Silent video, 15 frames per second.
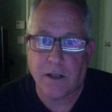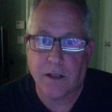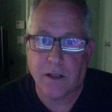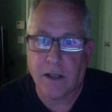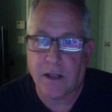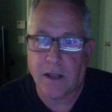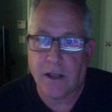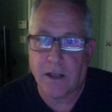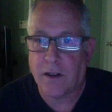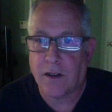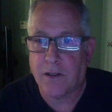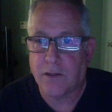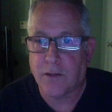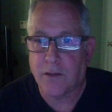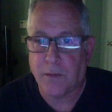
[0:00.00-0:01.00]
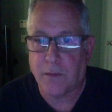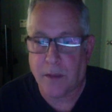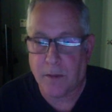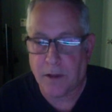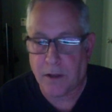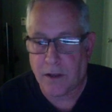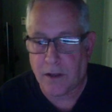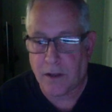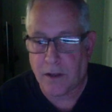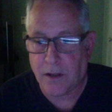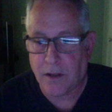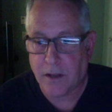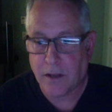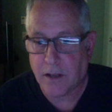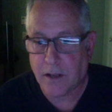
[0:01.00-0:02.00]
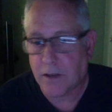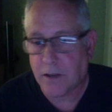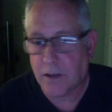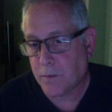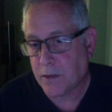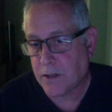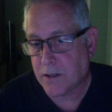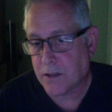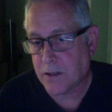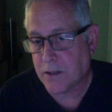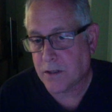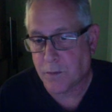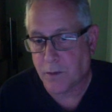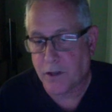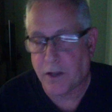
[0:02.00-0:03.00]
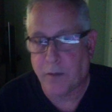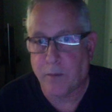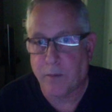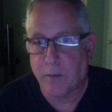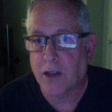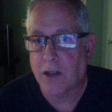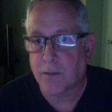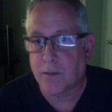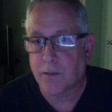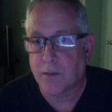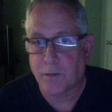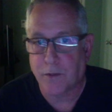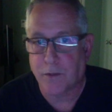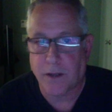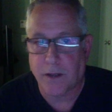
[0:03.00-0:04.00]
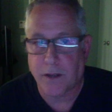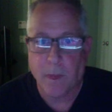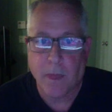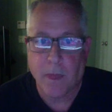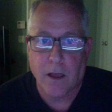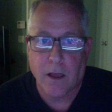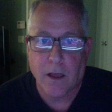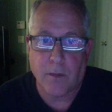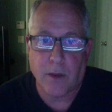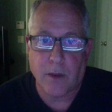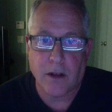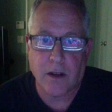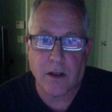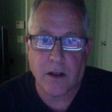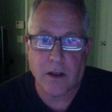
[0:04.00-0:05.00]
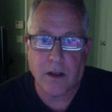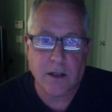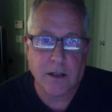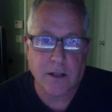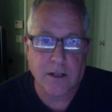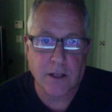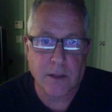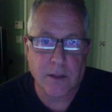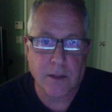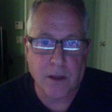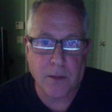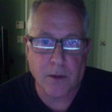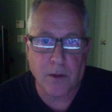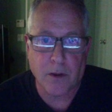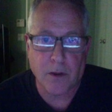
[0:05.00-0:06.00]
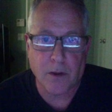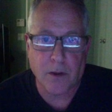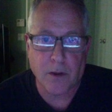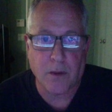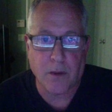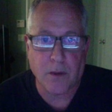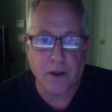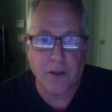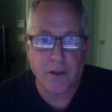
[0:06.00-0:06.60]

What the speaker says: and on into maybe, yes, basically spring, possibly spring. But at the same time, you want to be aware of